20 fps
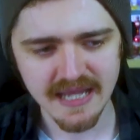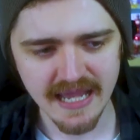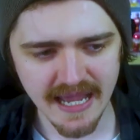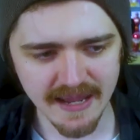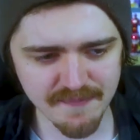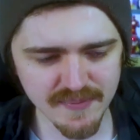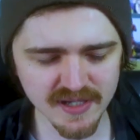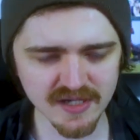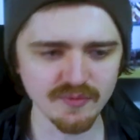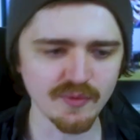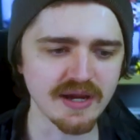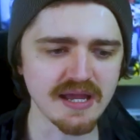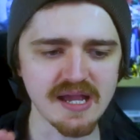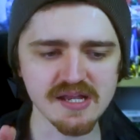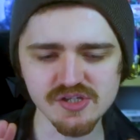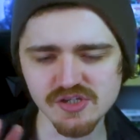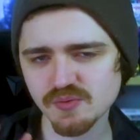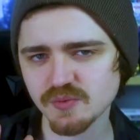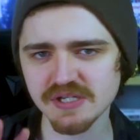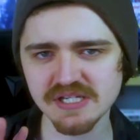And by the way, I
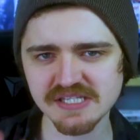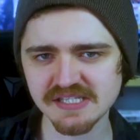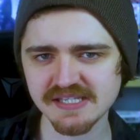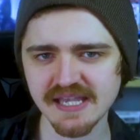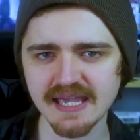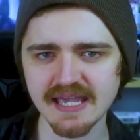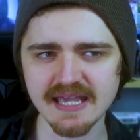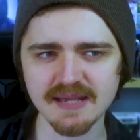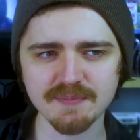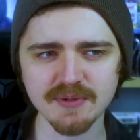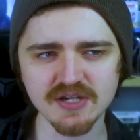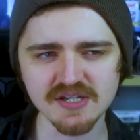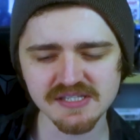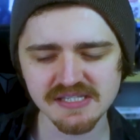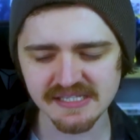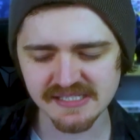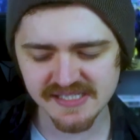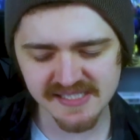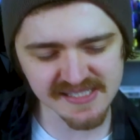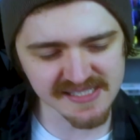just want to say it because
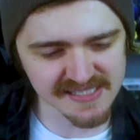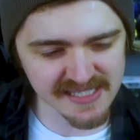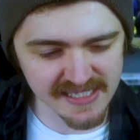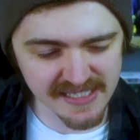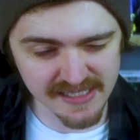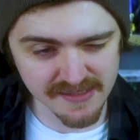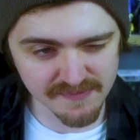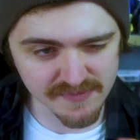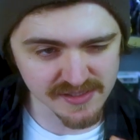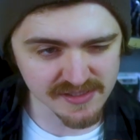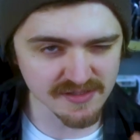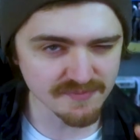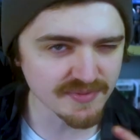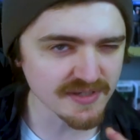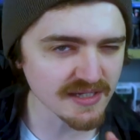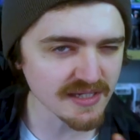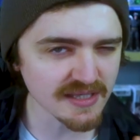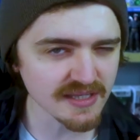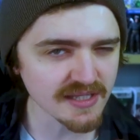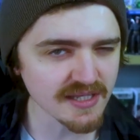it seems to
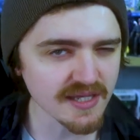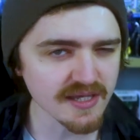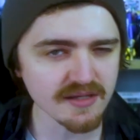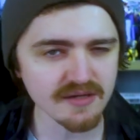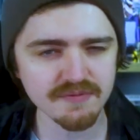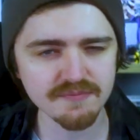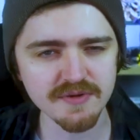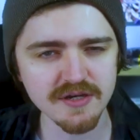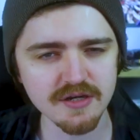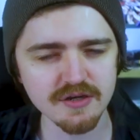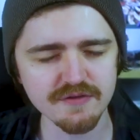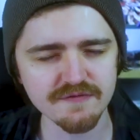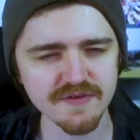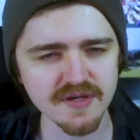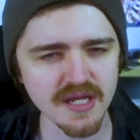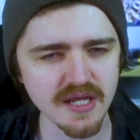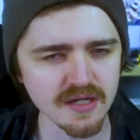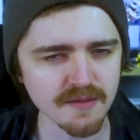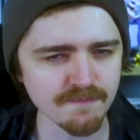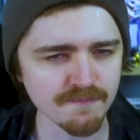be a little bit of
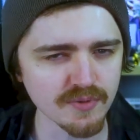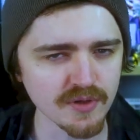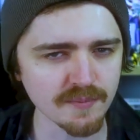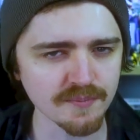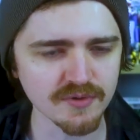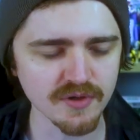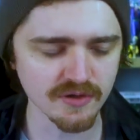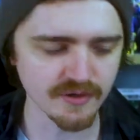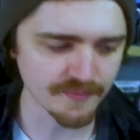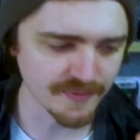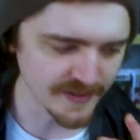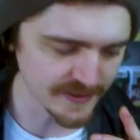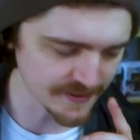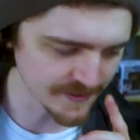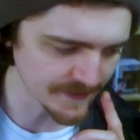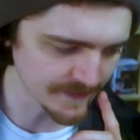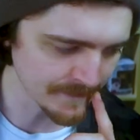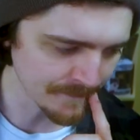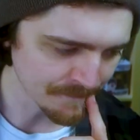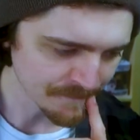an unpopular
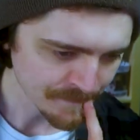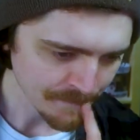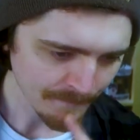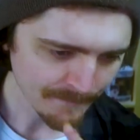opinion.